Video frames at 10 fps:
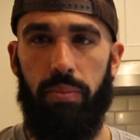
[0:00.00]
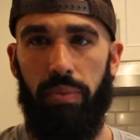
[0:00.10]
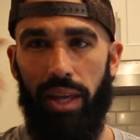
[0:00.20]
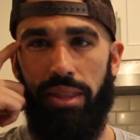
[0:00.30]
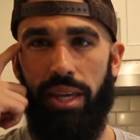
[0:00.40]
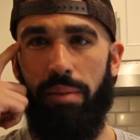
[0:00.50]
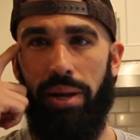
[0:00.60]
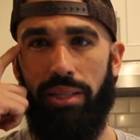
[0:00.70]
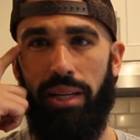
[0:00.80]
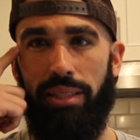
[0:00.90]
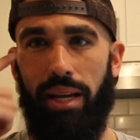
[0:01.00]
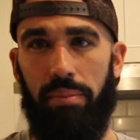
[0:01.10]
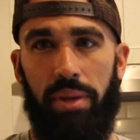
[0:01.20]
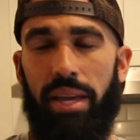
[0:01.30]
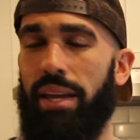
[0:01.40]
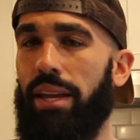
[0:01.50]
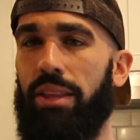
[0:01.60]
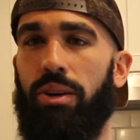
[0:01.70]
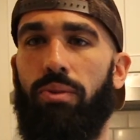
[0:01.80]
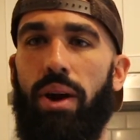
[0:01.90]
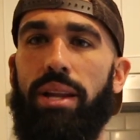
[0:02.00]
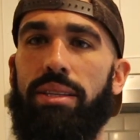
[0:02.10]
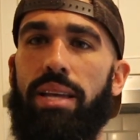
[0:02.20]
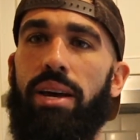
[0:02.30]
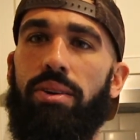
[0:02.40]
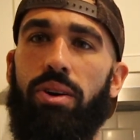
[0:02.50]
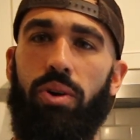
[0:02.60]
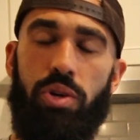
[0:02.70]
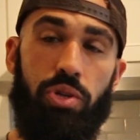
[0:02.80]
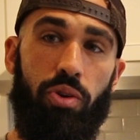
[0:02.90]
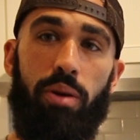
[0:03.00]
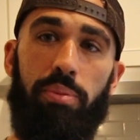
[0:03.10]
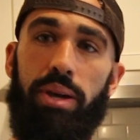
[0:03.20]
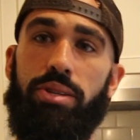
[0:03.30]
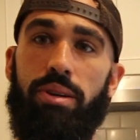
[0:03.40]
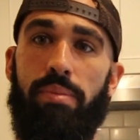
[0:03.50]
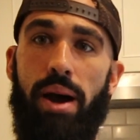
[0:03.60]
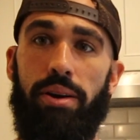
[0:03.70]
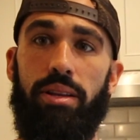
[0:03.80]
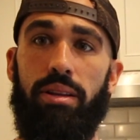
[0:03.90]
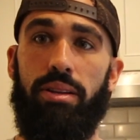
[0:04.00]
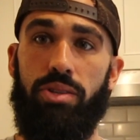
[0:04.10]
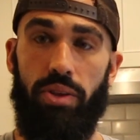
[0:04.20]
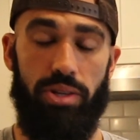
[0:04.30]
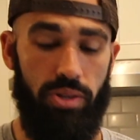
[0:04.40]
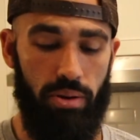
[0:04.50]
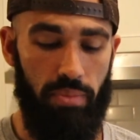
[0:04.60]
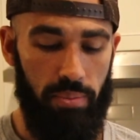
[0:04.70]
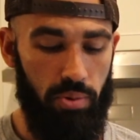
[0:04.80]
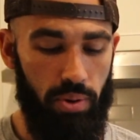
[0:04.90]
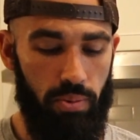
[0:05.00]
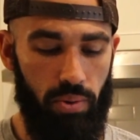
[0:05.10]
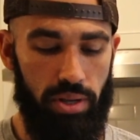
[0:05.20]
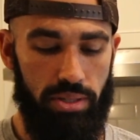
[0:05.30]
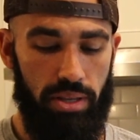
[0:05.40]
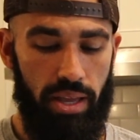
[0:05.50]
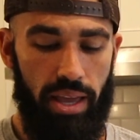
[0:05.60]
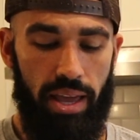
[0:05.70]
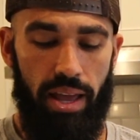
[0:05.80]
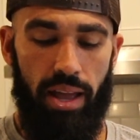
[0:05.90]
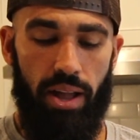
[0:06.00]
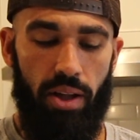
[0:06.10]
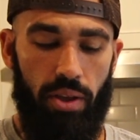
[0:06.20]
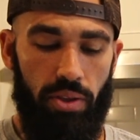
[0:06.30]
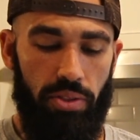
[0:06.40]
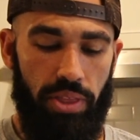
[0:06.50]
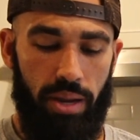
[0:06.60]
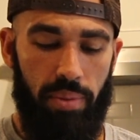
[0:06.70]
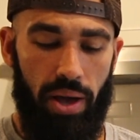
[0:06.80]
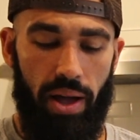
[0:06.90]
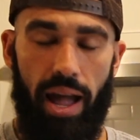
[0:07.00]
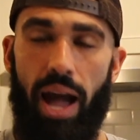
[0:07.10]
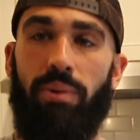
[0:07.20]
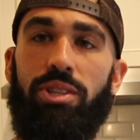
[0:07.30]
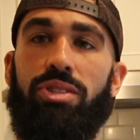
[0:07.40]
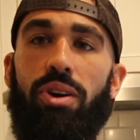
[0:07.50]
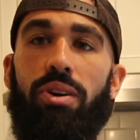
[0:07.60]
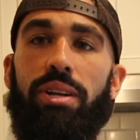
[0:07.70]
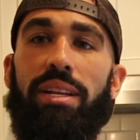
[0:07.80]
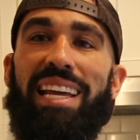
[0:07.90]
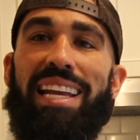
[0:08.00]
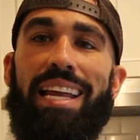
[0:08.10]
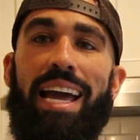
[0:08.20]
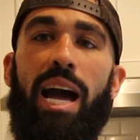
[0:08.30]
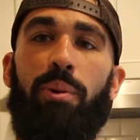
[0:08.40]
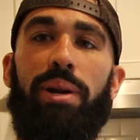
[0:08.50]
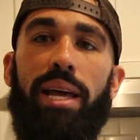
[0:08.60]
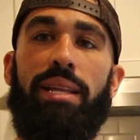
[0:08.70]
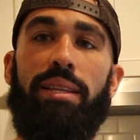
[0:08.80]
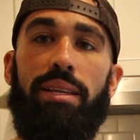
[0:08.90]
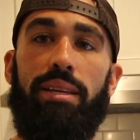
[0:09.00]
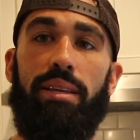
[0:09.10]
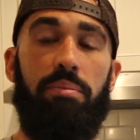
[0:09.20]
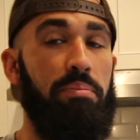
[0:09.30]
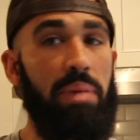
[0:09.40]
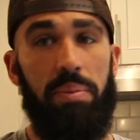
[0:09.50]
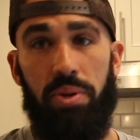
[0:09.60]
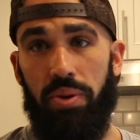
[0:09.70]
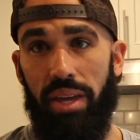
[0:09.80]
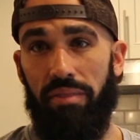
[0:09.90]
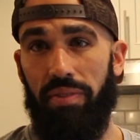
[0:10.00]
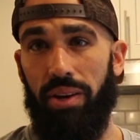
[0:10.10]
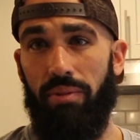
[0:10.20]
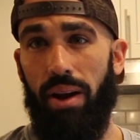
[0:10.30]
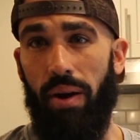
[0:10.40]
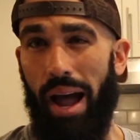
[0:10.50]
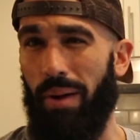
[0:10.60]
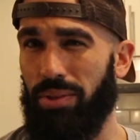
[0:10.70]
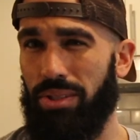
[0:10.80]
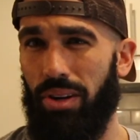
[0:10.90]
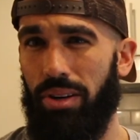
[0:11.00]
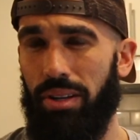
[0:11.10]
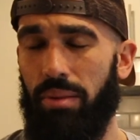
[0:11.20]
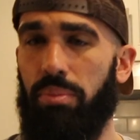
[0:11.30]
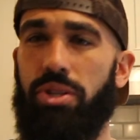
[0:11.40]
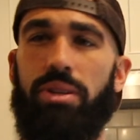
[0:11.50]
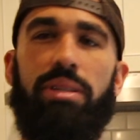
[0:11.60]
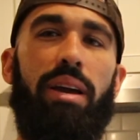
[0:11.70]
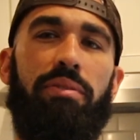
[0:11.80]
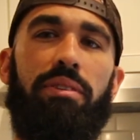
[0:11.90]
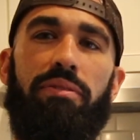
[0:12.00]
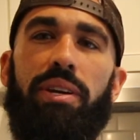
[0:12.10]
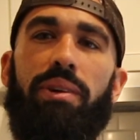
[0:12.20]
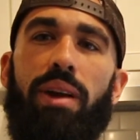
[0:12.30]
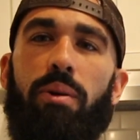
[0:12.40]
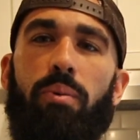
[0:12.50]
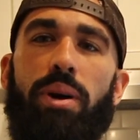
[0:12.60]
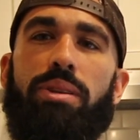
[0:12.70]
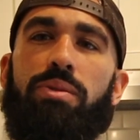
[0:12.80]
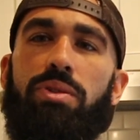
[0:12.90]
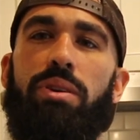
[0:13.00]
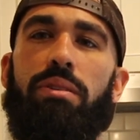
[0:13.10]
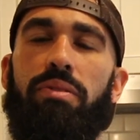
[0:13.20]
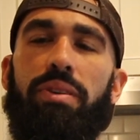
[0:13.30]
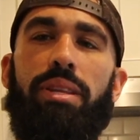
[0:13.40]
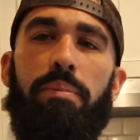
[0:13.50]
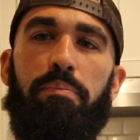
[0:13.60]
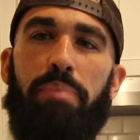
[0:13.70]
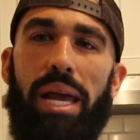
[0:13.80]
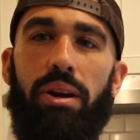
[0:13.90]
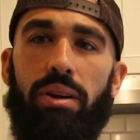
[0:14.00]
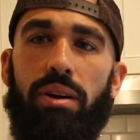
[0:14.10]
Think about that time. Either write it down or draw a picture about it so that you can remember what it was. Think about how it started and how it ended. Maybe you can't figure out how it started, but you could definitely figure out when you started feeling better.